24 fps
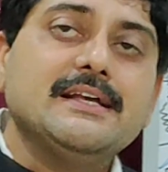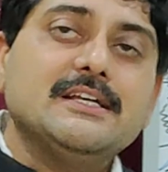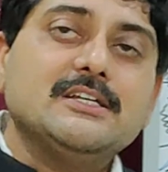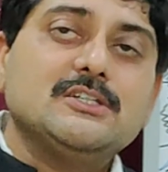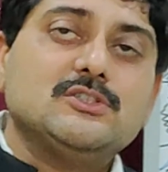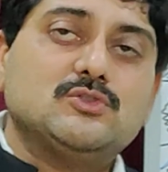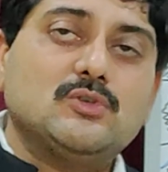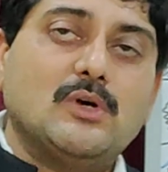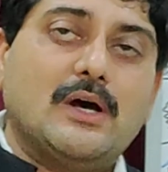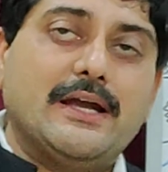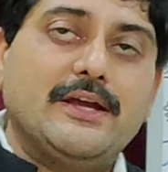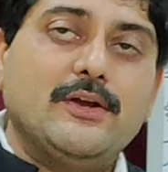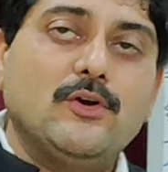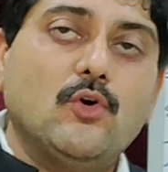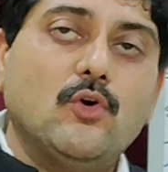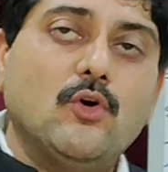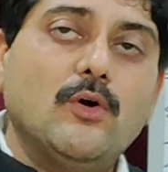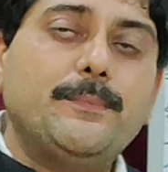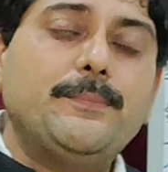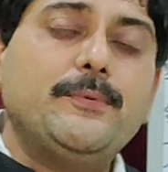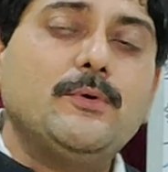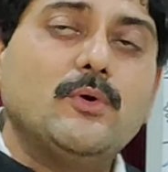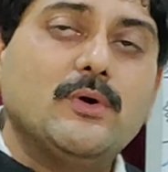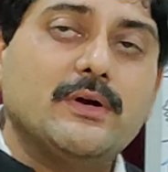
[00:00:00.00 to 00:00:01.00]
So I
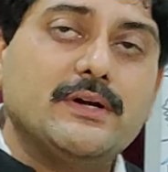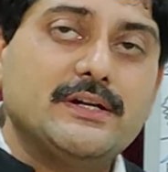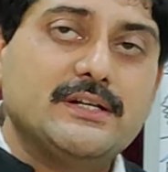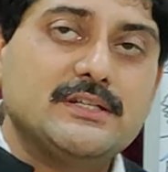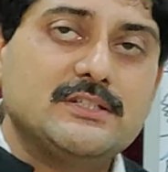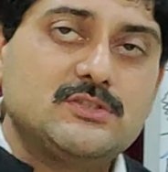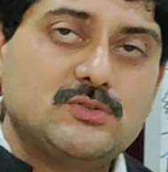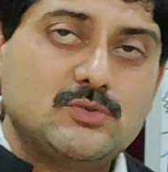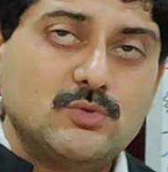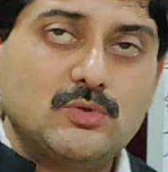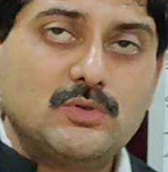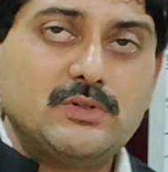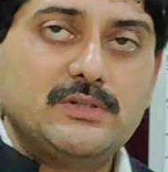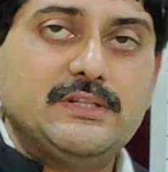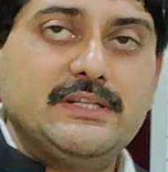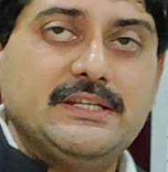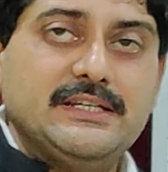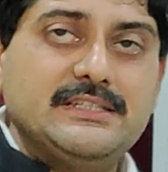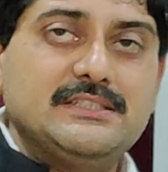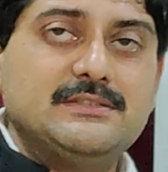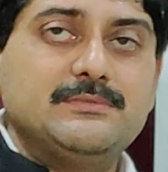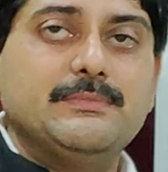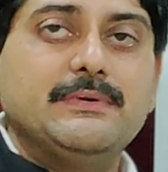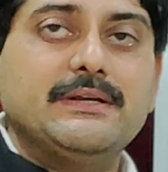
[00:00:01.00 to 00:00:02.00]
hope you understood
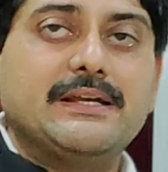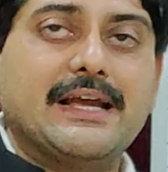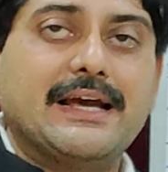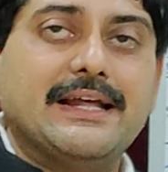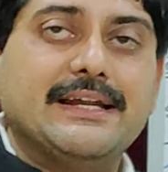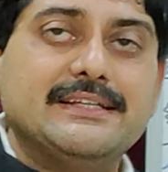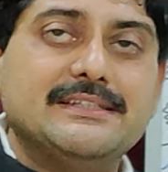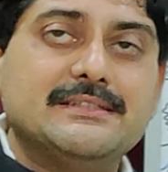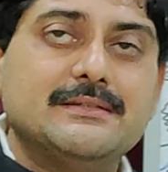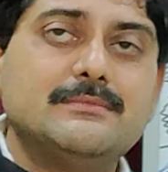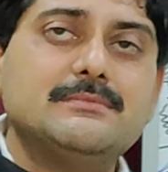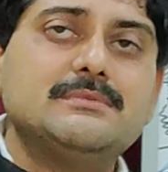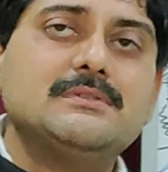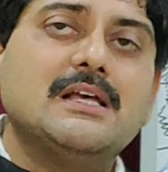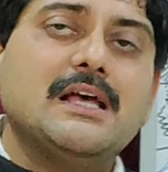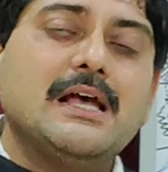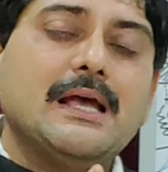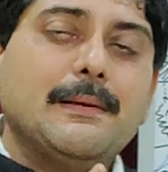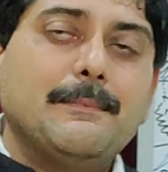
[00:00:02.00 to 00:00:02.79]
these mechanisms.